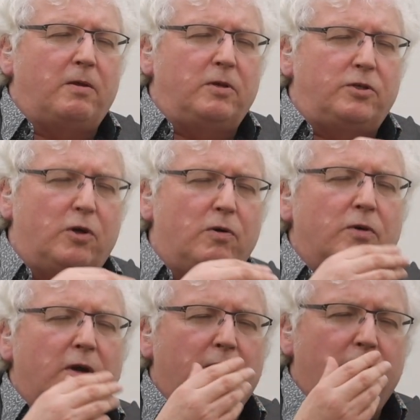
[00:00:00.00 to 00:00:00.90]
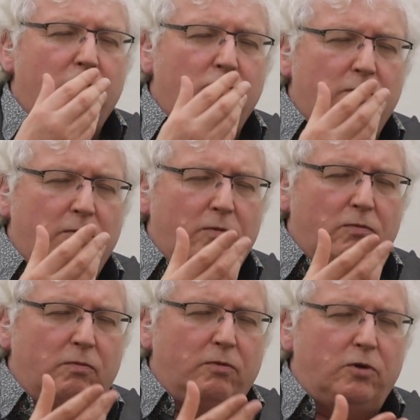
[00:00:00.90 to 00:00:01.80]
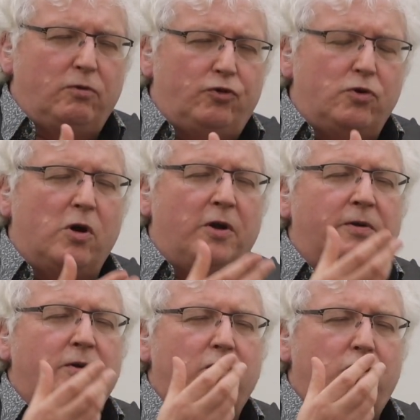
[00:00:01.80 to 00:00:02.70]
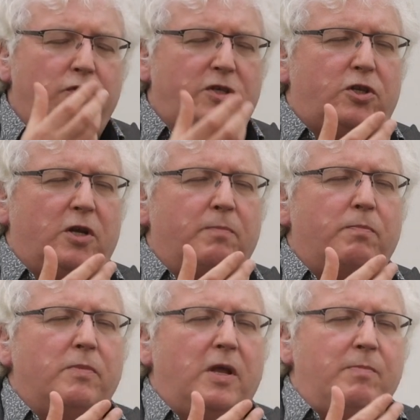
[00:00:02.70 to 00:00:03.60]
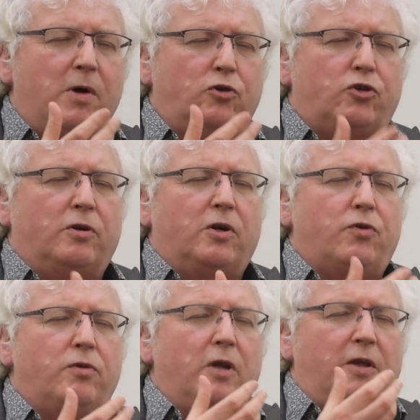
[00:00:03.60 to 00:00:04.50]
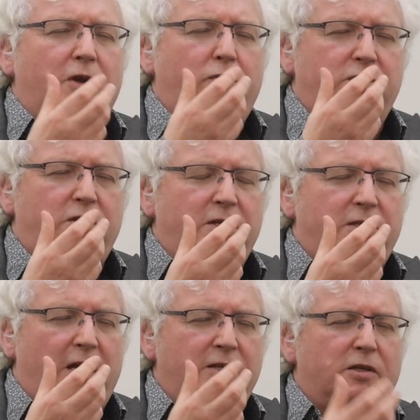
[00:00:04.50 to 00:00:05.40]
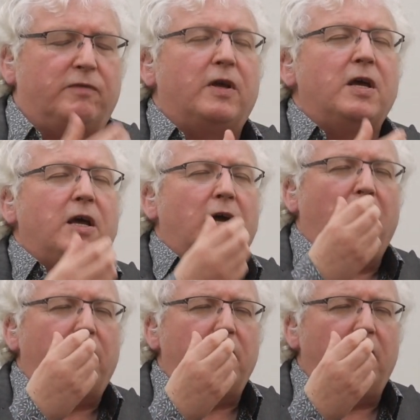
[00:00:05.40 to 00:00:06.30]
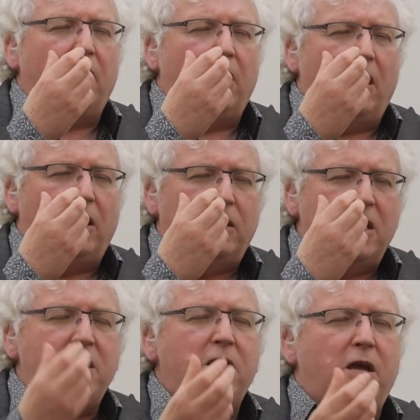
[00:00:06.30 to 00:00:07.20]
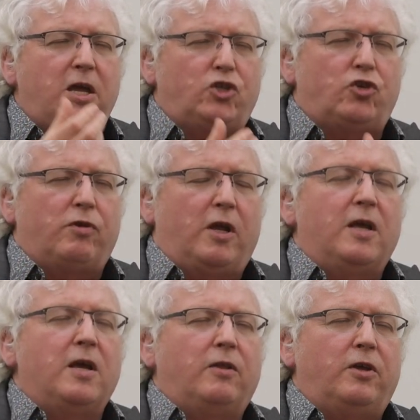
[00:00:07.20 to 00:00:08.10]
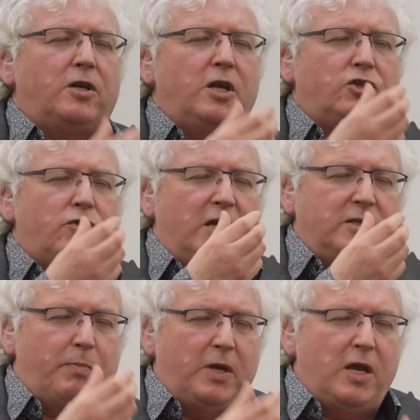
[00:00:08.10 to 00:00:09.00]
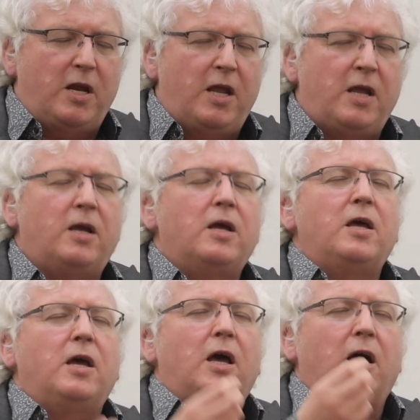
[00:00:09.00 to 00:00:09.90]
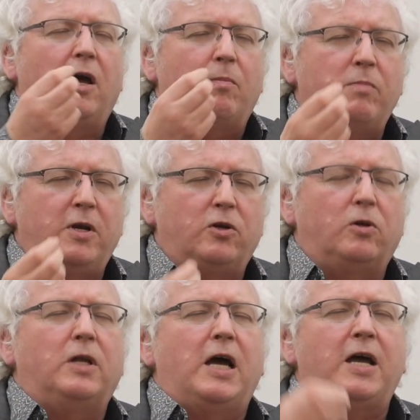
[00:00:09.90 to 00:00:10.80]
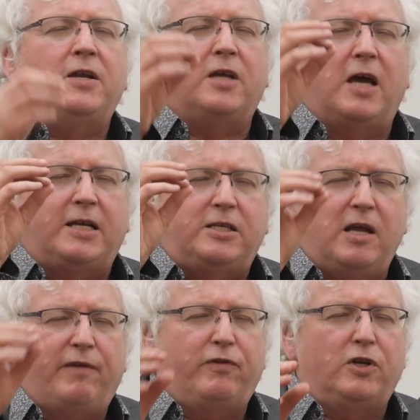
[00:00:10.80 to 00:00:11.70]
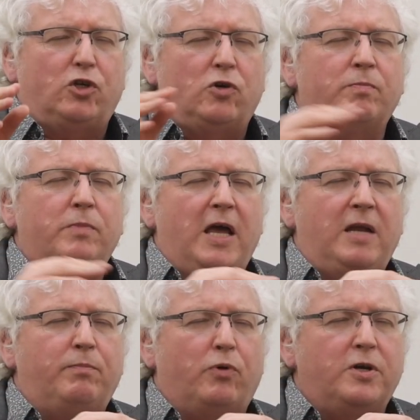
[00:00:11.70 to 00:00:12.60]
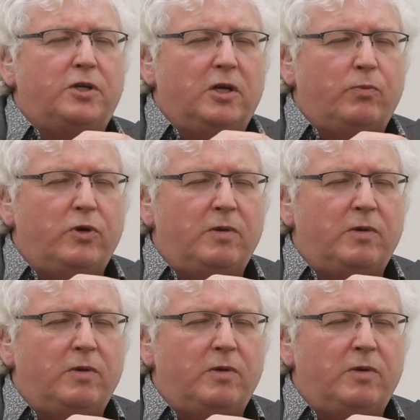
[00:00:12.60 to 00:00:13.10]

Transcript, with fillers: so drew on Christian emotion and the Christian sense of a, a linear history, that history has a beginning, a middle, and a definite end point, and we're